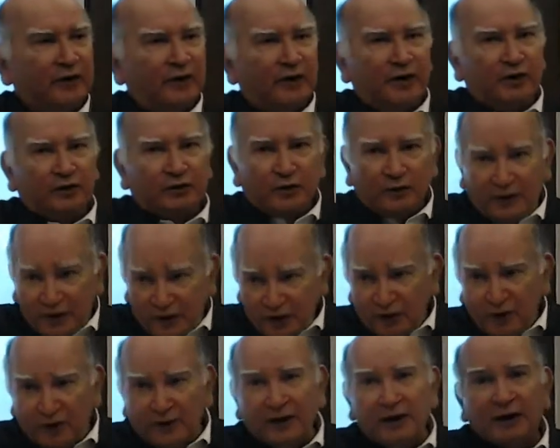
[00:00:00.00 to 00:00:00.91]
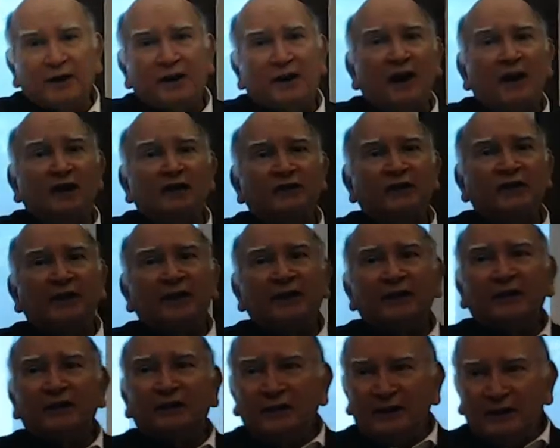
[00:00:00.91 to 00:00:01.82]
So when you are in class
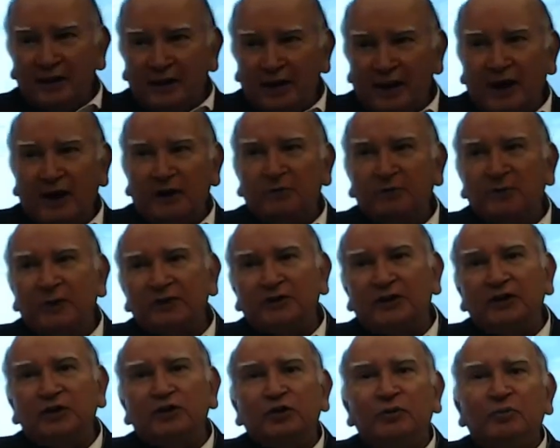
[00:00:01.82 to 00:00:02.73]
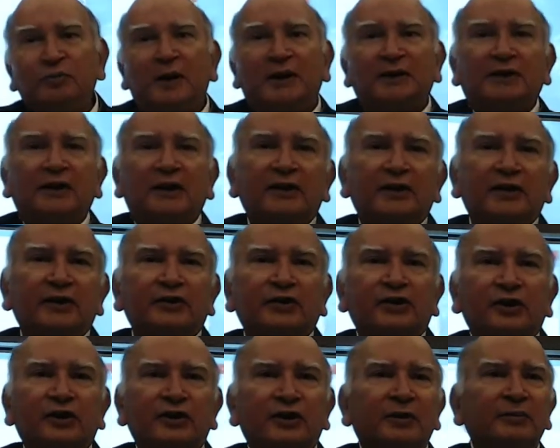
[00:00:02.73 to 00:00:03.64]
8, I must teach you Pythagoras
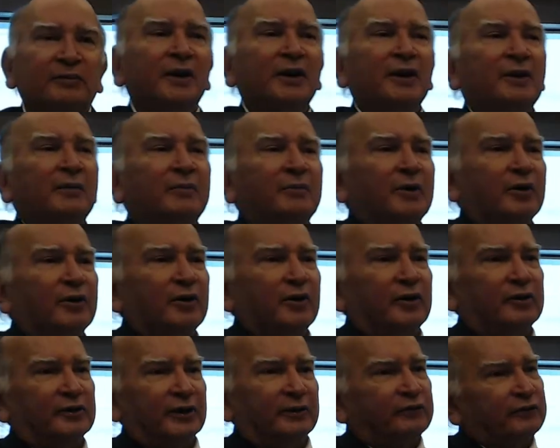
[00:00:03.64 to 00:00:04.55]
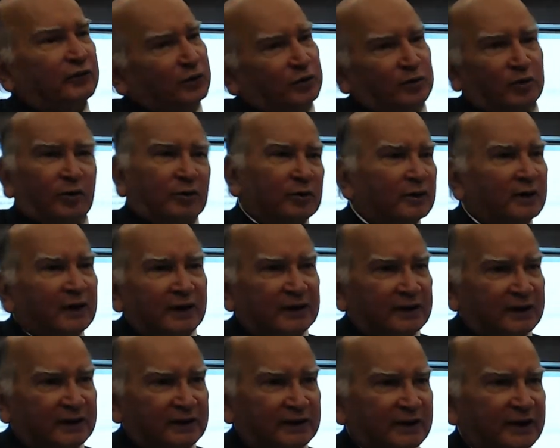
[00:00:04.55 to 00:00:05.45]
theorem because if you don't learn
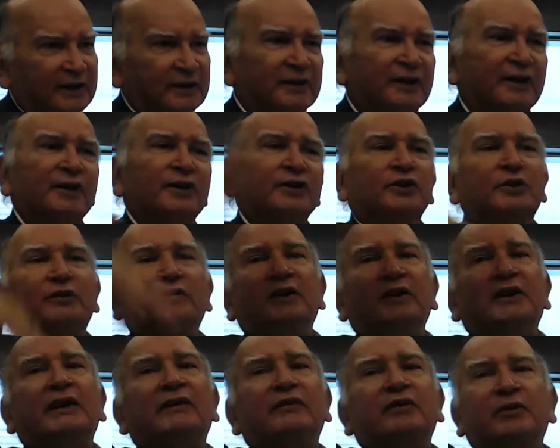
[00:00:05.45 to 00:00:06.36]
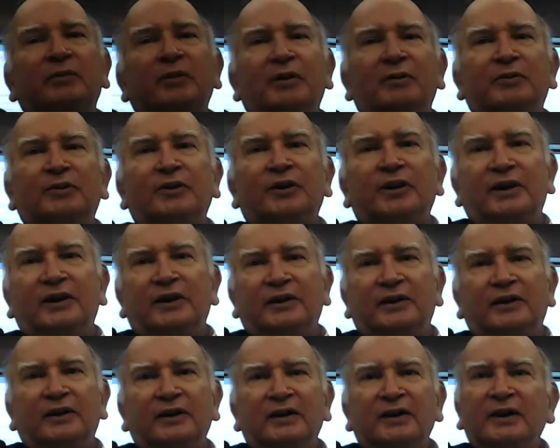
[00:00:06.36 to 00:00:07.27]
it then, you will never be able to learn.
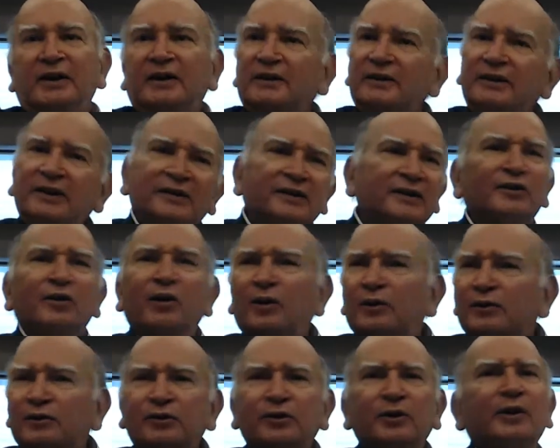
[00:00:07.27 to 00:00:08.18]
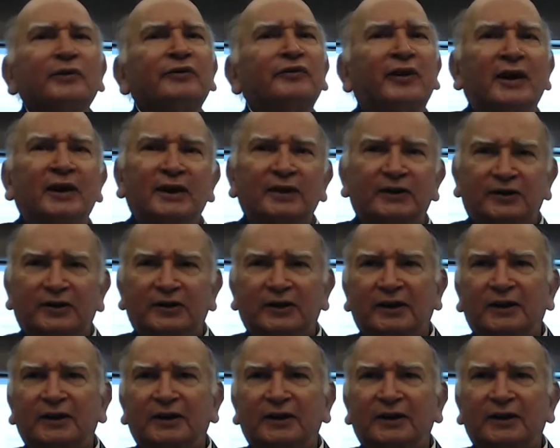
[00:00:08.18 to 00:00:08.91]
This is also a fallacy.